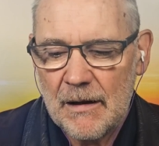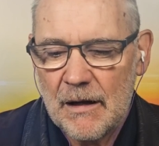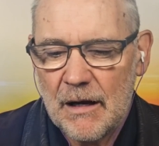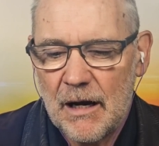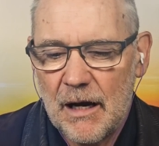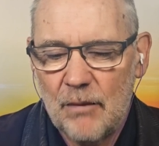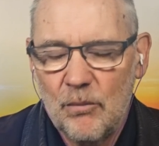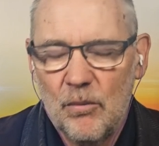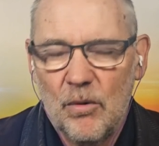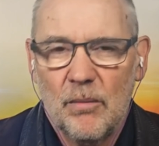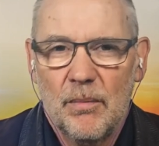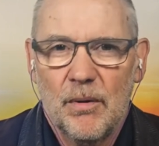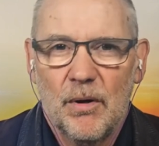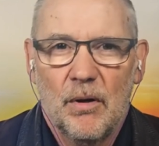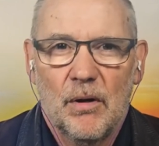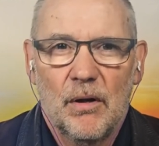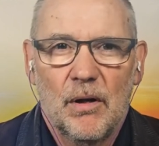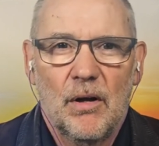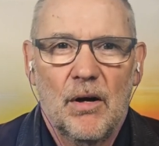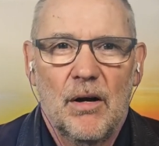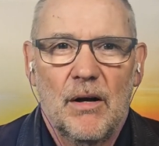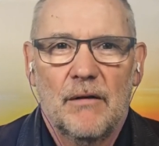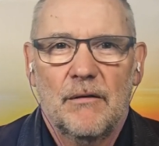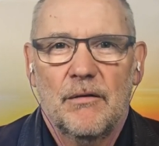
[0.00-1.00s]
And we'll be
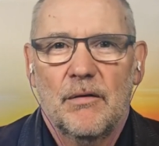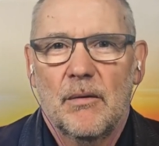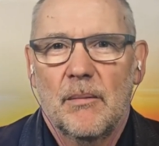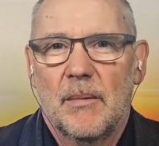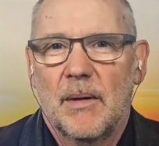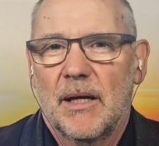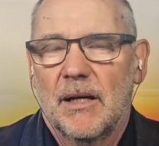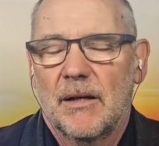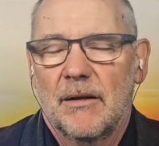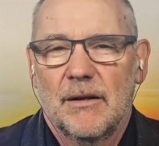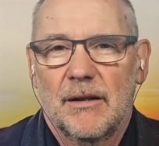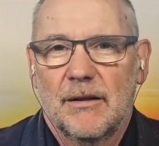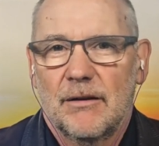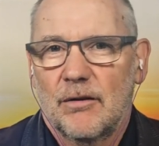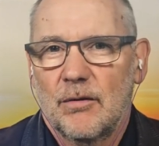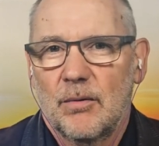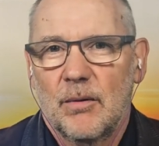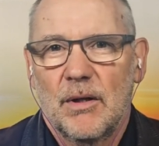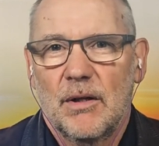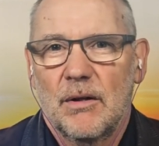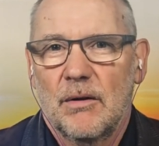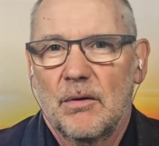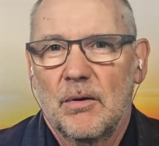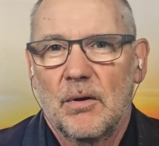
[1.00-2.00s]
online for about next
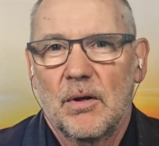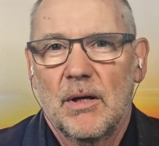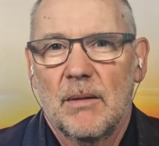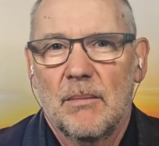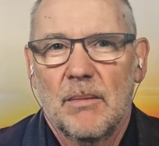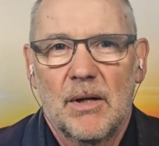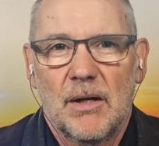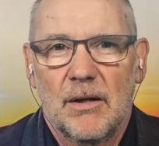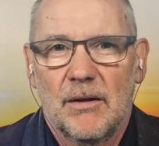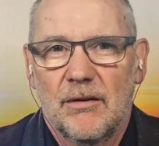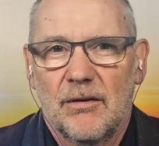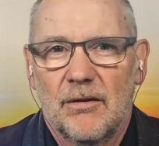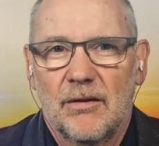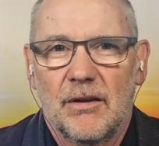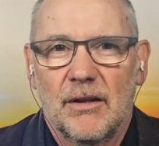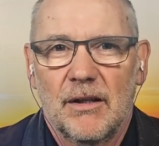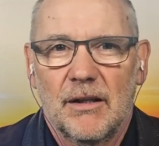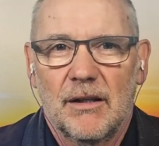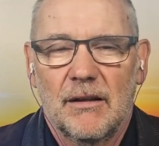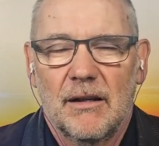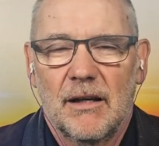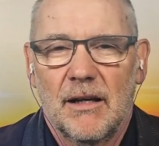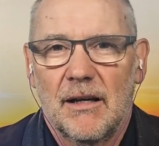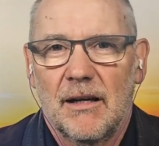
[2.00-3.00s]
20 or 30 minutes
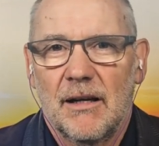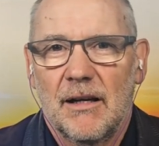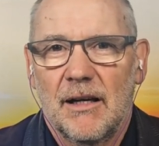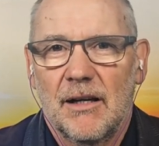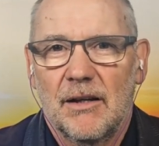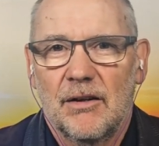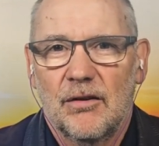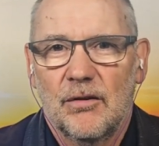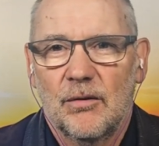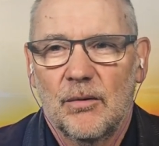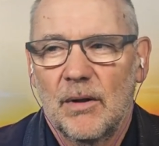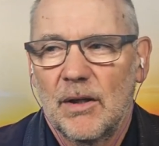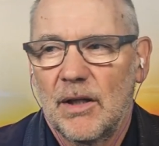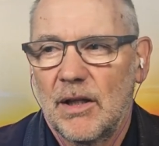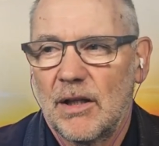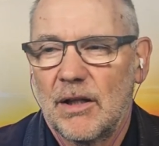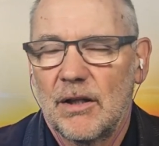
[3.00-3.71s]
and answer any